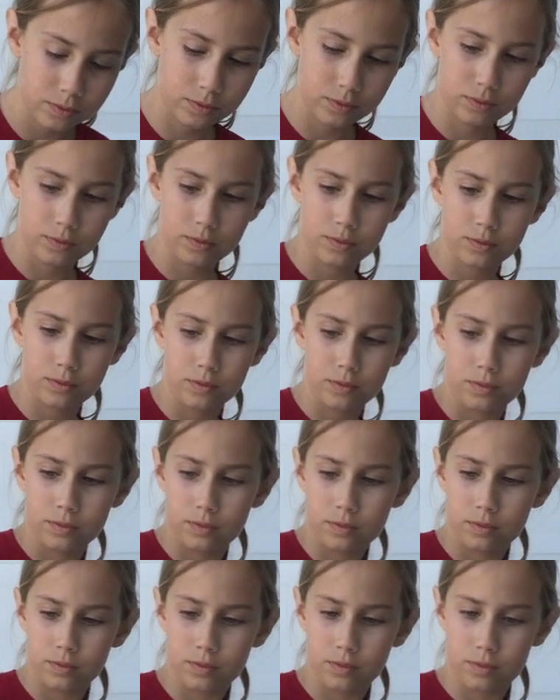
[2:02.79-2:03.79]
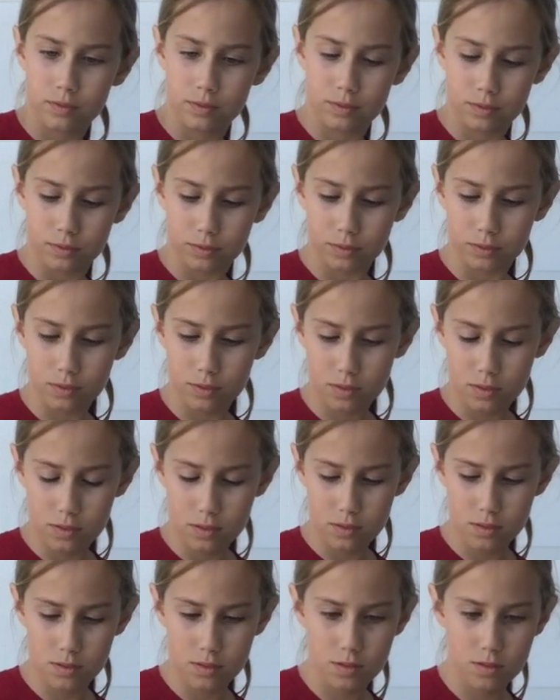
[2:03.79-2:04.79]

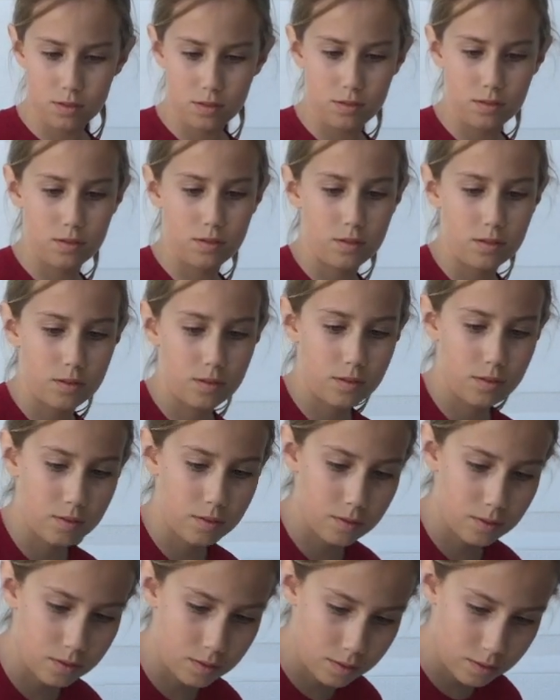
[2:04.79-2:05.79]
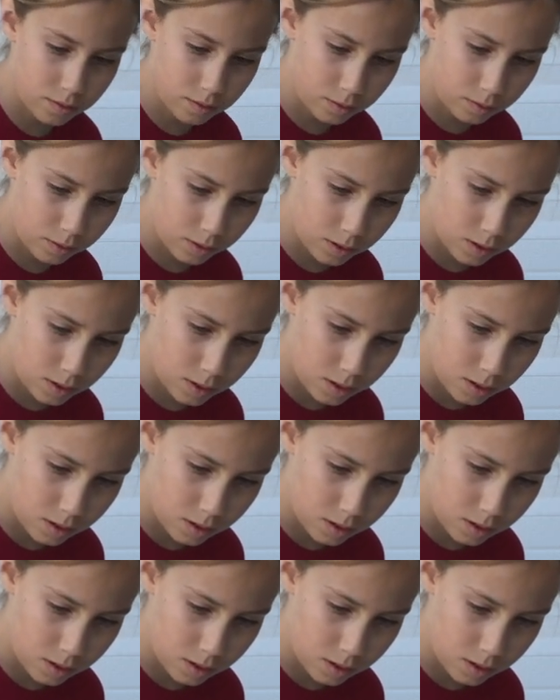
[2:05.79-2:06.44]
(no one is talking)